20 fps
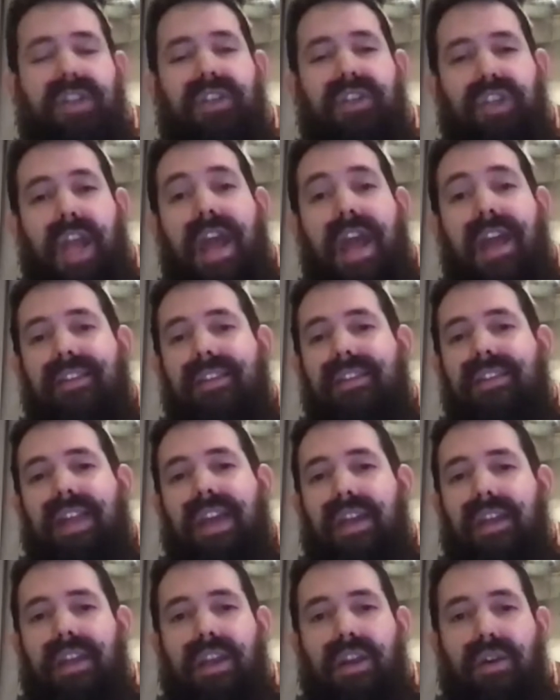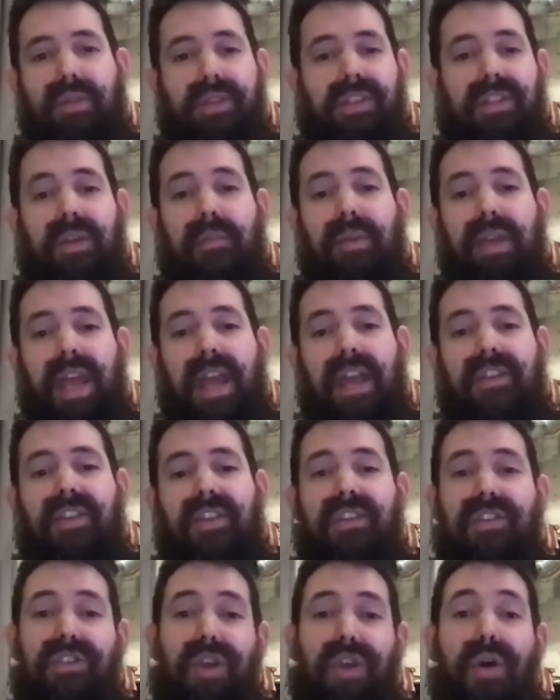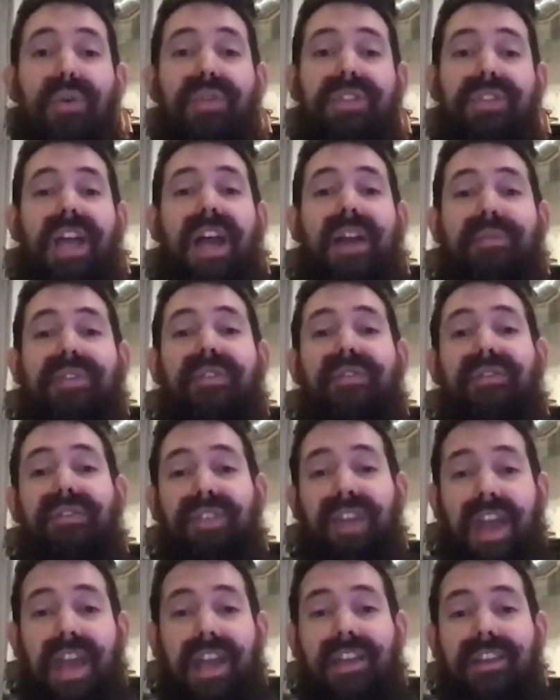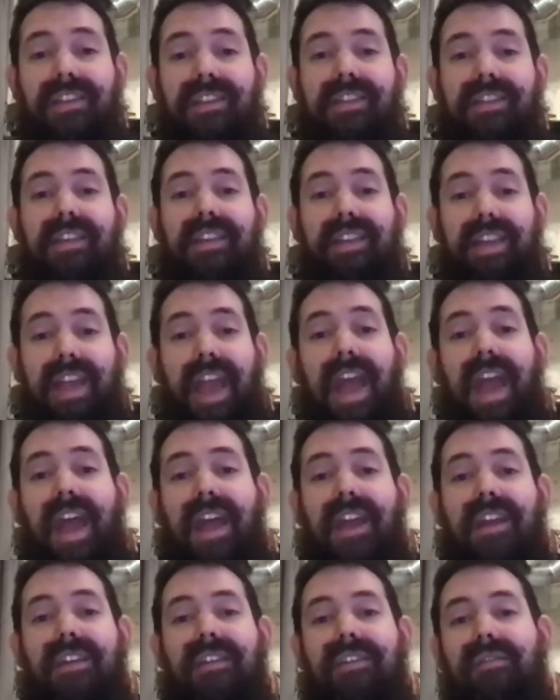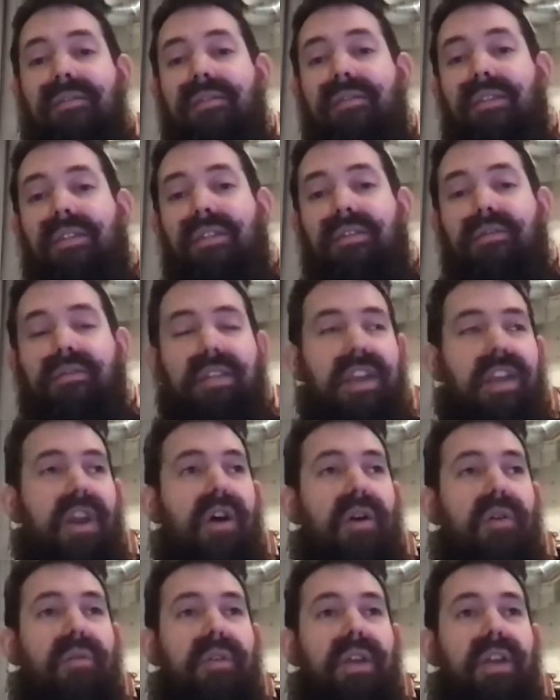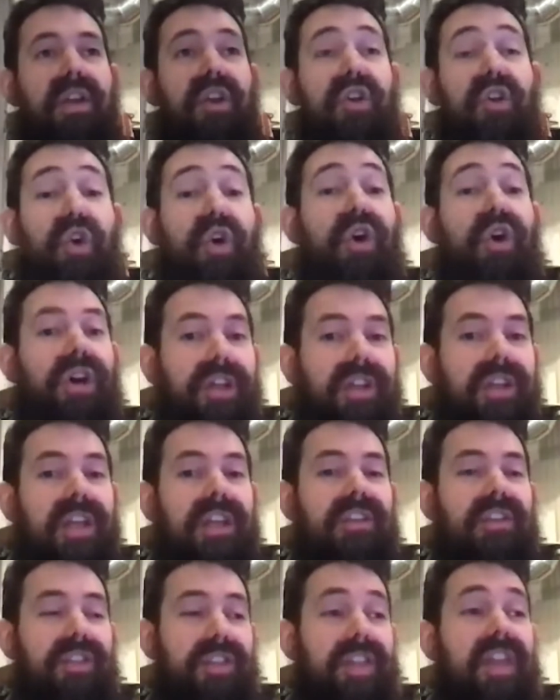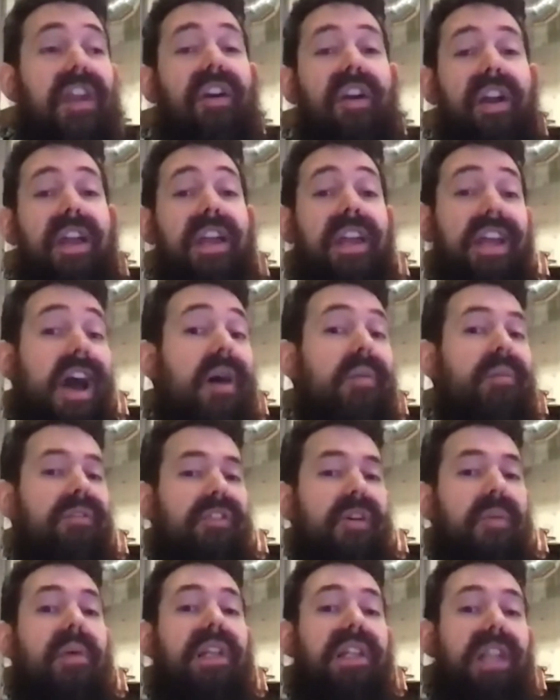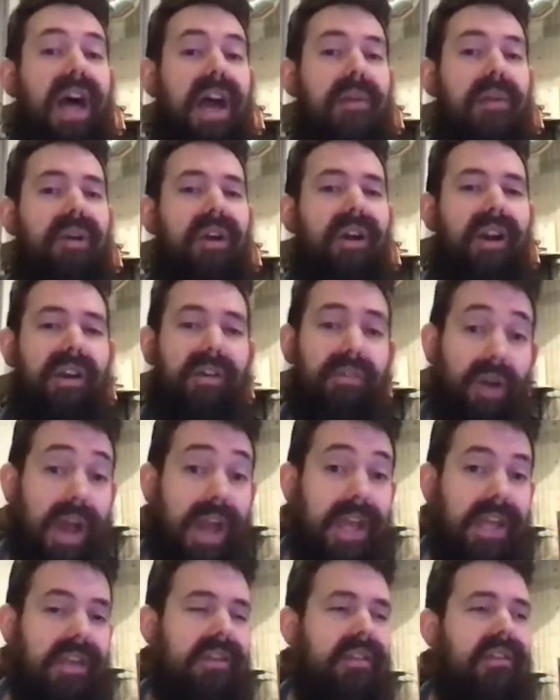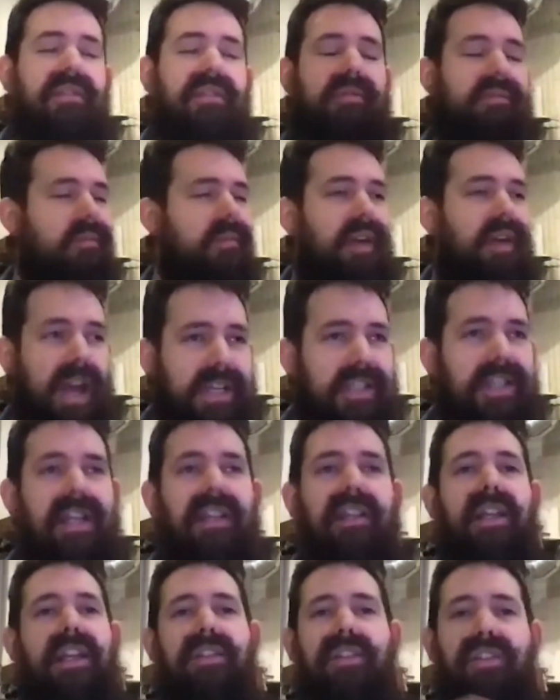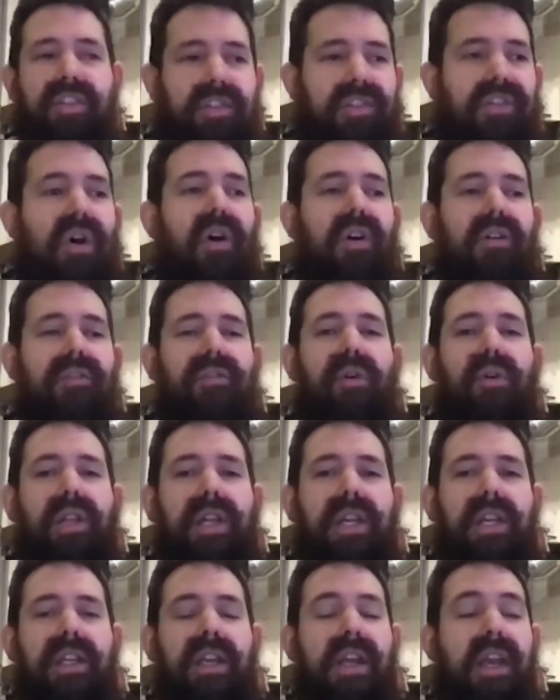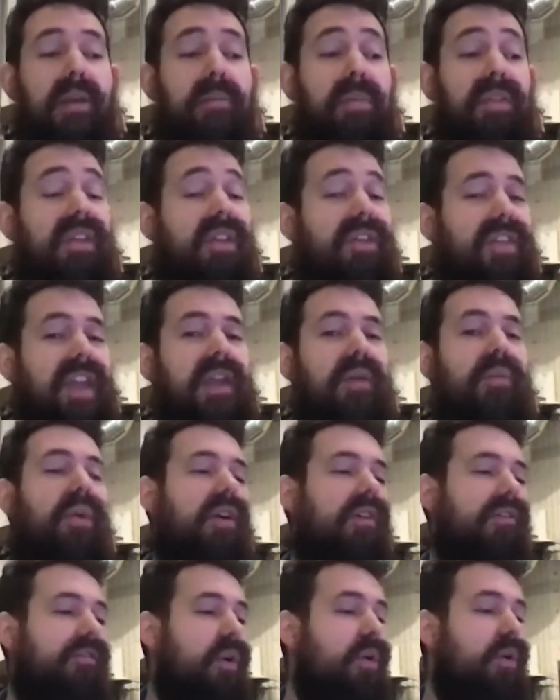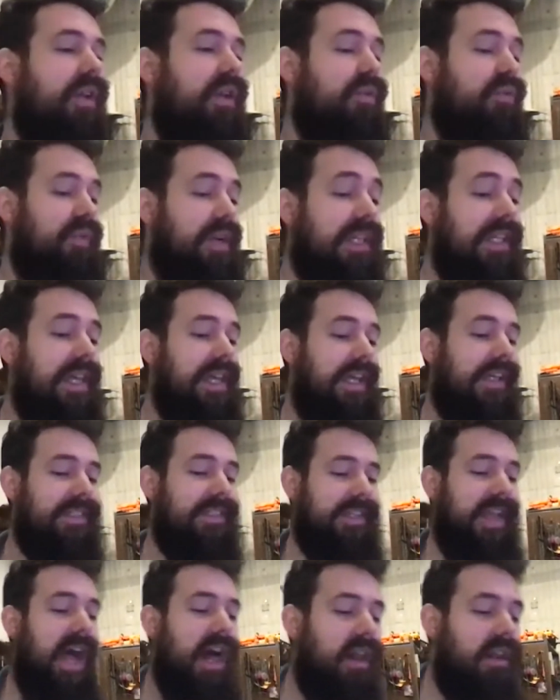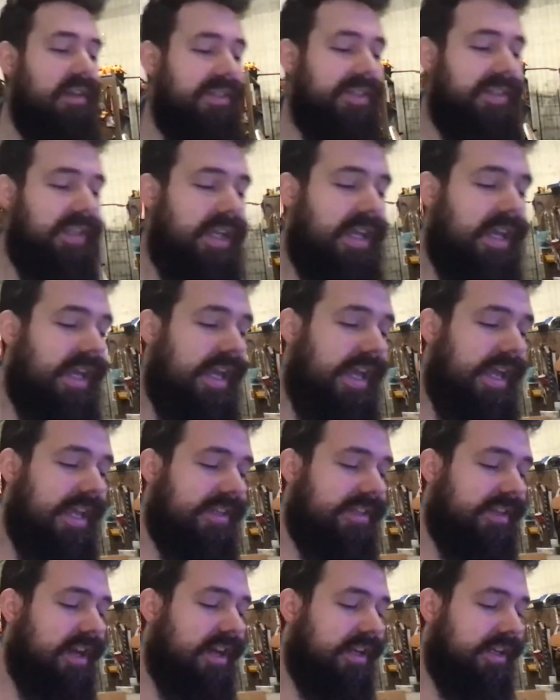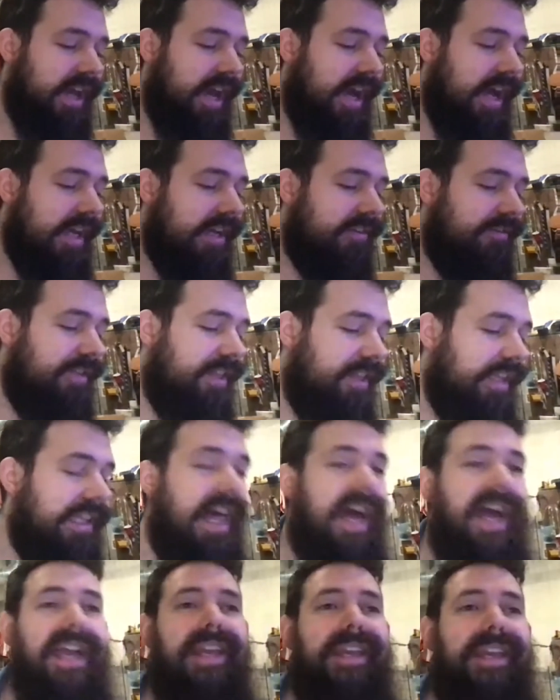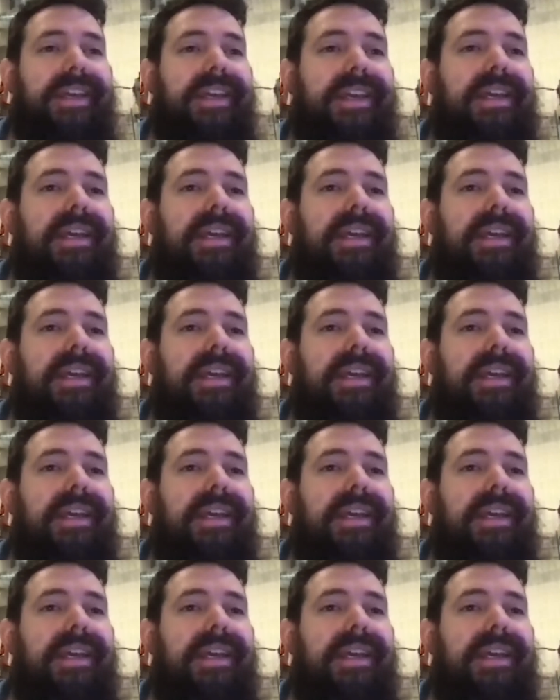chance that, in some cases, those types of things can, could in theory come from a library, right? Ideally, it's just all Foleyed. But the thing where Foley really excels is on kind of the like